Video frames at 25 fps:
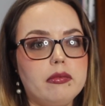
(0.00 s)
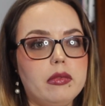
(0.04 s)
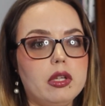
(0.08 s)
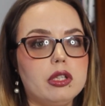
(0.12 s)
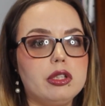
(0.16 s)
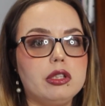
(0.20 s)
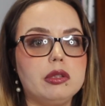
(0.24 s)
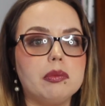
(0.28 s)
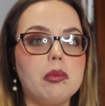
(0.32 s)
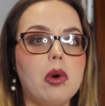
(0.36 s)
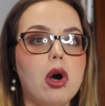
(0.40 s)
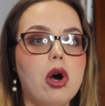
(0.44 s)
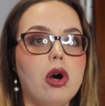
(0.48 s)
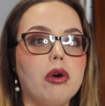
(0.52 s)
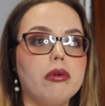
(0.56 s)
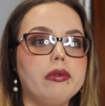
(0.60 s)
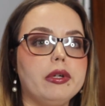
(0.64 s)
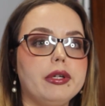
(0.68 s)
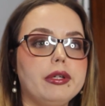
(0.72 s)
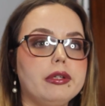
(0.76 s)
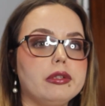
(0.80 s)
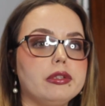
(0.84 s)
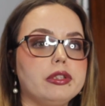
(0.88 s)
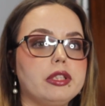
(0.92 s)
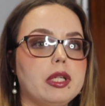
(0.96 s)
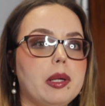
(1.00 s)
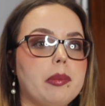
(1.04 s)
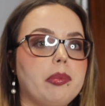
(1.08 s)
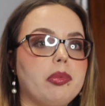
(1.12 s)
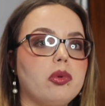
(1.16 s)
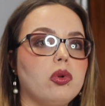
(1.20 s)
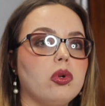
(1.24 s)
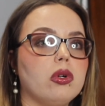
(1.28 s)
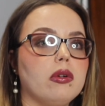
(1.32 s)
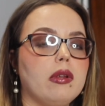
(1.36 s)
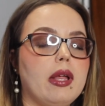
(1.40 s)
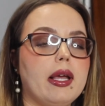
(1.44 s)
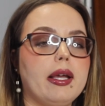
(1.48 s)
small readership
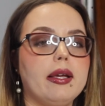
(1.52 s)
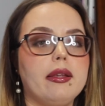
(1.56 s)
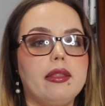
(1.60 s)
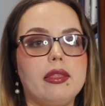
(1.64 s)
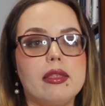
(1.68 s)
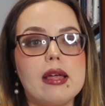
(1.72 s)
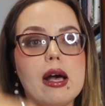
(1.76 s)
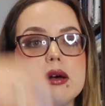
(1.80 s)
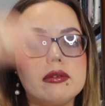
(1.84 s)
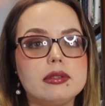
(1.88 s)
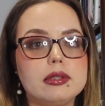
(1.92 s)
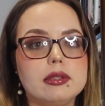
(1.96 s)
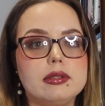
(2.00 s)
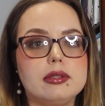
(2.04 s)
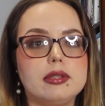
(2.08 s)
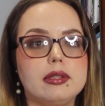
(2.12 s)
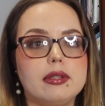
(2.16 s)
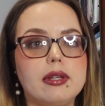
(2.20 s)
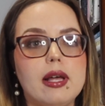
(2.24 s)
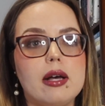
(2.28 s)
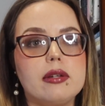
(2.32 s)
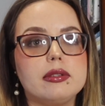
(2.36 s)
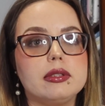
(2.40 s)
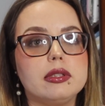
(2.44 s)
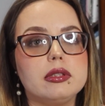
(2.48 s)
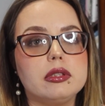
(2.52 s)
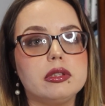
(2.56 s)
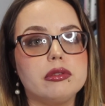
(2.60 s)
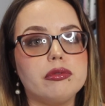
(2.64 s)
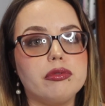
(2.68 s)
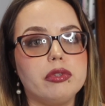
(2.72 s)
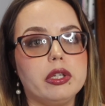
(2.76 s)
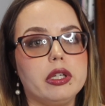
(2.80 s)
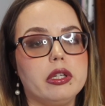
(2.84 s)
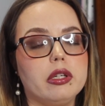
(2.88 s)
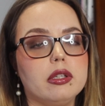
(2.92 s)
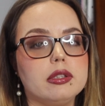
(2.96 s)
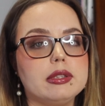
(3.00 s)
or thousands and thousands of
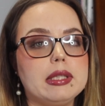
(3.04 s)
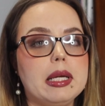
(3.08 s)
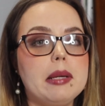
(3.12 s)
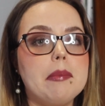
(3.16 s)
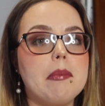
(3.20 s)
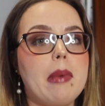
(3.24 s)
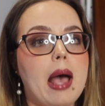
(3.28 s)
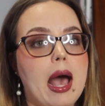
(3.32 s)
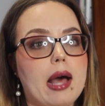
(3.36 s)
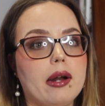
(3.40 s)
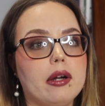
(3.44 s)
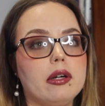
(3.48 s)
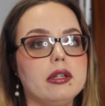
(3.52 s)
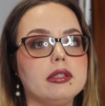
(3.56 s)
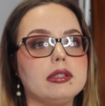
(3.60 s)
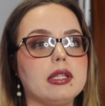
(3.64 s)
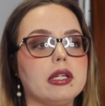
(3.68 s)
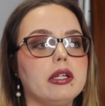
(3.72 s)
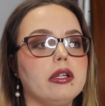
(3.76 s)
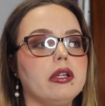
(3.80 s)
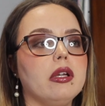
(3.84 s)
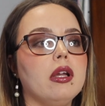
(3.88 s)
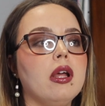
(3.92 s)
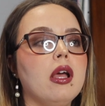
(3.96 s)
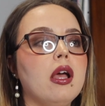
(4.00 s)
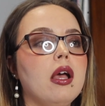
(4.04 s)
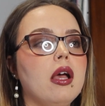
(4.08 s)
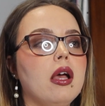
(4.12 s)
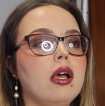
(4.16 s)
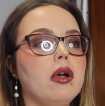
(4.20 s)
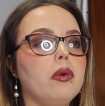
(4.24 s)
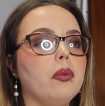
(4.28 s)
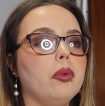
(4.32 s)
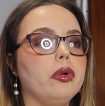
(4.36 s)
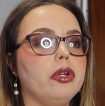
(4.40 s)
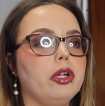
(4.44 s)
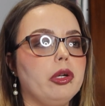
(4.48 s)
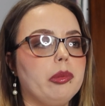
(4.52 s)
readers, it matters. And
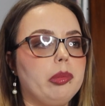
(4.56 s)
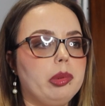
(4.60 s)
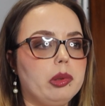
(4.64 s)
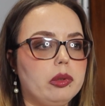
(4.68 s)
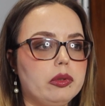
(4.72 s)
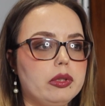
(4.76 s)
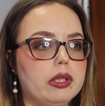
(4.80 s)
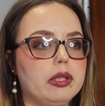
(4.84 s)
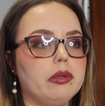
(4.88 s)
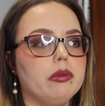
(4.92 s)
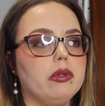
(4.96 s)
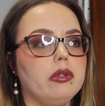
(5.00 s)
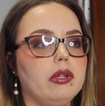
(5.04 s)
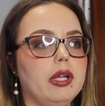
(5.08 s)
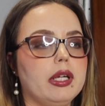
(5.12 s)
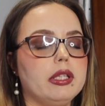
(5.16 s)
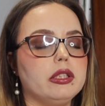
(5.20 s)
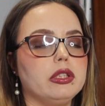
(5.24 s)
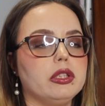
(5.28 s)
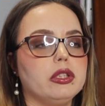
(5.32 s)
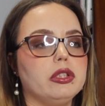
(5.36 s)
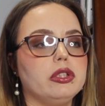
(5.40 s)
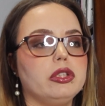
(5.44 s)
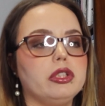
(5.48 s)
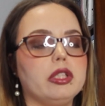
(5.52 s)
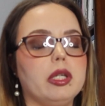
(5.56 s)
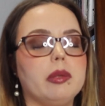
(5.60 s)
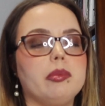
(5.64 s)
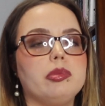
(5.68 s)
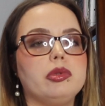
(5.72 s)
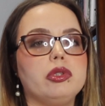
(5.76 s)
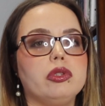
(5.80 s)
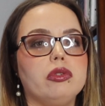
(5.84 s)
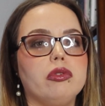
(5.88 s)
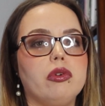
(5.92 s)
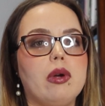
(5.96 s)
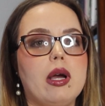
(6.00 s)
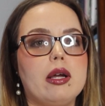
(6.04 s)
when you're building
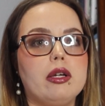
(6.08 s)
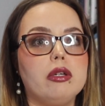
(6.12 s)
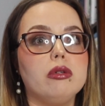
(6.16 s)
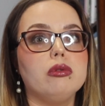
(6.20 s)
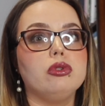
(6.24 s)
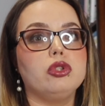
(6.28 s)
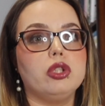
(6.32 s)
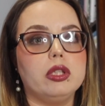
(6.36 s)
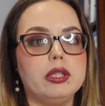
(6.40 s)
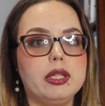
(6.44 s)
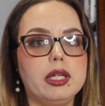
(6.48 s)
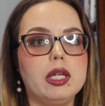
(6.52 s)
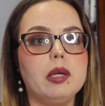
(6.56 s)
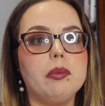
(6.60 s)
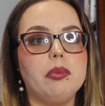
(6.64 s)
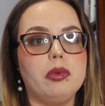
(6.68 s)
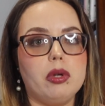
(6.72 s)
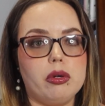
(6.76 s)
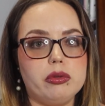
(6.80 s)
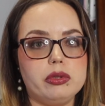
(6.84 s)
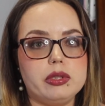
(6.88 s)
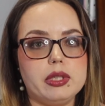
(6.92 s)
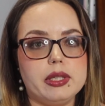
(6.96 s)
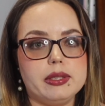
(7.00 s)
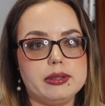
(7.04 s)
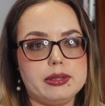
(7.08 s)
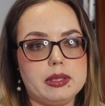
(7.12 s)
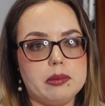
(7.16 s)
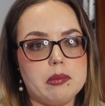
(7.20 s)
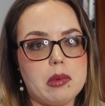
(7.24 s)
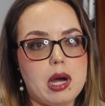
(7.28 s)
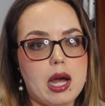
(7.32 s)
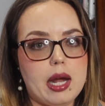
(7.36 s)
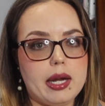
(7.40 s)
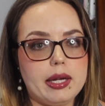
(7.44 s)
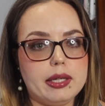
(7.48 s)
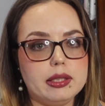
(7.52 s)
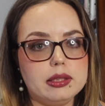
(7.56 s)
relationships, you should keep those things in
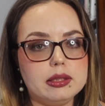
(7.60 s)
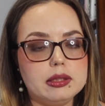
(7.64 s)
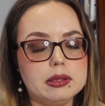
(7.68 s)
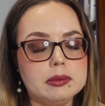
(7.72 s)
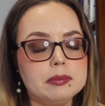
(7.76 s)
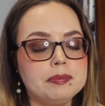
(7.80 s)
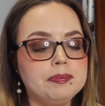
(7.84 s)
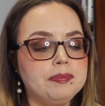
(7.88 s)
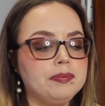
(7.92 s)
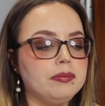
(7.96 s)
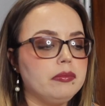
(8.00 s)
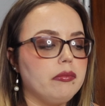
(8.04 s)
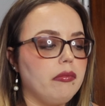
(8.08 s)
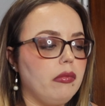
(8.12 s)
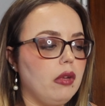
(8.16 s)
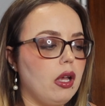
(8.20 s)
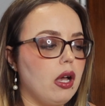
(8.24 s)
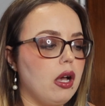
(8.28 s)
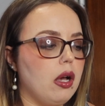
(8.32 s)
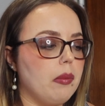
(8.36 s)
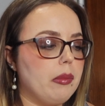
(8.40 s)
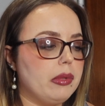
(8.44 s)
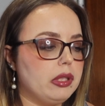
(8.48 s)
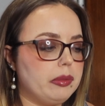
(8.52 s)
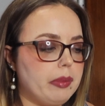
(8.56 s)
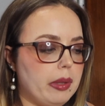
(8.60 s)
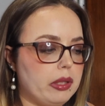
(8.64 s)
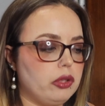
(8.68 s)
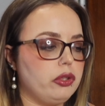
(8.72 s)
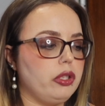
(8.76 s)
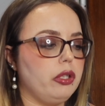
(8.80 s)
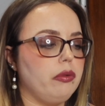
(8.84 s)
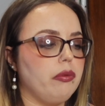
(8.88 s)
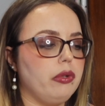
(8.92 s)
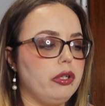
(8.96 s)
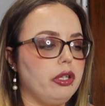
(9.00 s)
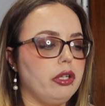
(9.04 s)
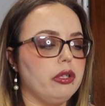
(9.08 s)
mind,
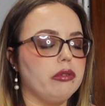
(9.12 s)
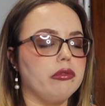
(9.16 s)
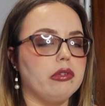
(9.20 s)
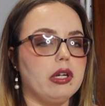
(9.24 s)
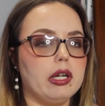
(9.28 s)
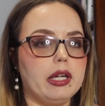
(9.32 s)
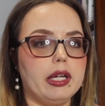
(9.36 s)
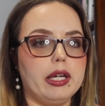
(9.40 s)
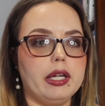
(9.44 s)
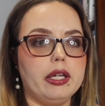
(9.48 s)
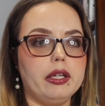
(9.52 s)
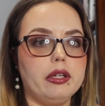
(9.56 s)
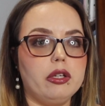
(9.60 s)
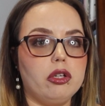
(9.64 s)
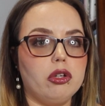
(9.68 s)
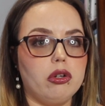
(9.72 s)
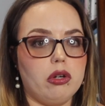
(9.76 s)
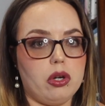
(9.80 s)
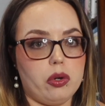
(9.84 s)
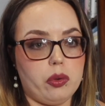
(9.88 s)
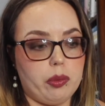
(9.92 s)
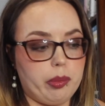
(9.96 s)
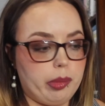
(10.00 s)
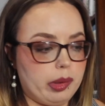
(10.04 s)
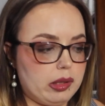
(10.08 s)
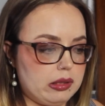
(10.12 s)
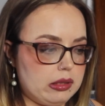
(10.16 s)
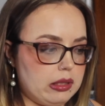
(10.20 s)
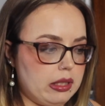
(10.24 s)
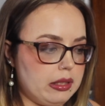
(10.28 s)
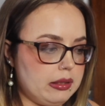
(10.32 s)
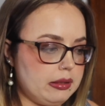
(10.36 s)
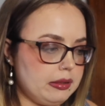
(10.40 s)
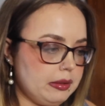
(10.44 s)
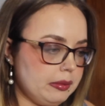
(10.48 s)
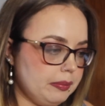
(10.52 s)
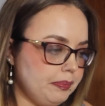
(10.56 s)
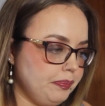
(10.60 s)
especially when you're running your own
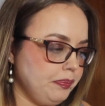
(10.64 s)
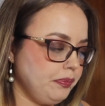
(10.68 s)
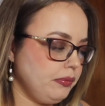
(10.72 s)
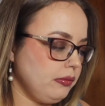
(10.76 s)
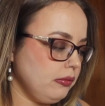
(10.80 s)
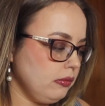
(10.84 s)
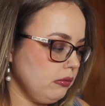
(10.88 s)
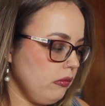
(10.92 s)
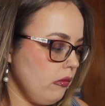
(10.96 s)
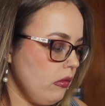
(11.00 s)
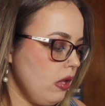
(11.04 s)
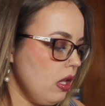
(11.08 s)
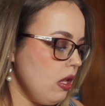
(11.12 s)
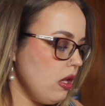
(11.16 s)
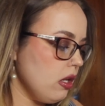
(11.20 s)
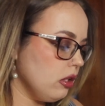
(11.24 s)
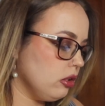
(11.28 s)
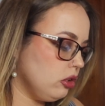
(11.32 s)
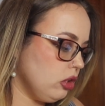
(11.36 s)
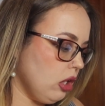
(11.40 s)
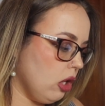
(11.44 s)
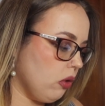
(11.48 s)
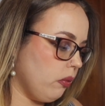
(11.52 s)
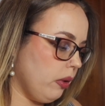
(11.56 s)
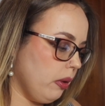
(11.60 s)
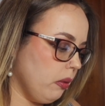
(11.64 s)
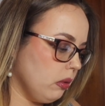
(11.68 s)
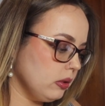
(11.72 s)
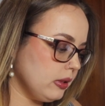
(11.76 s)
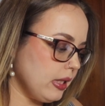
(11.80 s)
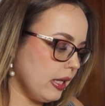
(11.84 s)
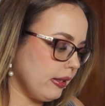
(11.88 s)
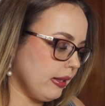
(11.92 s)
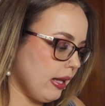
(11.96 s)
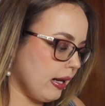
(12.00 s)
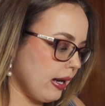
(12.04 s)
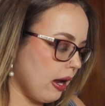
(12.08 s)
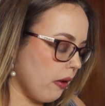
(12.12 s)
business. So we will
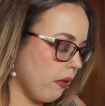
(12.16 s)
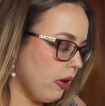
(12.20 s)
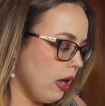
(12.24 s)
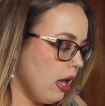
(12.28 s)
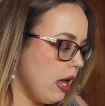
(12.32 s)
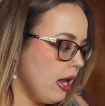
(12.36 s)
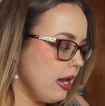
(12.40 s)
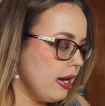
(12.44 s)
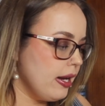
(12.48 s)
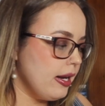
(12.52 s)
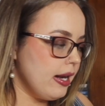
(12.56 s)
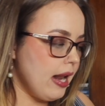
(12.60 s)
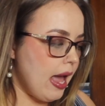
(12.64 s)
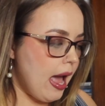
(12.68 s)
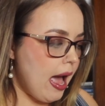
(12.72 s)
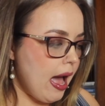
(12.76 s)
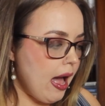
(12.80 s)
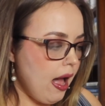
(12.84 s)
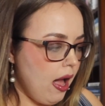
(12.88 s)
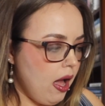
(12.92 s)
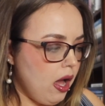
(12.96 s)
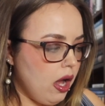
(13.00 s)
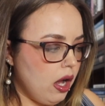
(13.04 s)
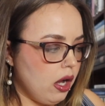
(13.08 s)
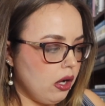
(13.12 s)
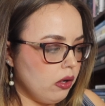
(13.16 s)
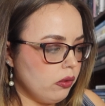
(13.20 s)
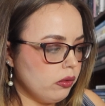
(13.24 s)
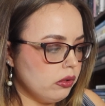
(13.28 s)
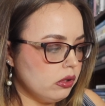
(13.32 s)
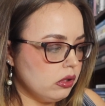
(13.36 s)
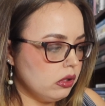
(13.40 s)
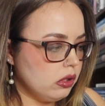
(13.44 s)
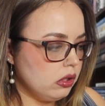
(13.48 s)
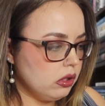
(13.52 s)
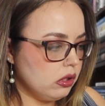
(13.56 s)
take that out. Now,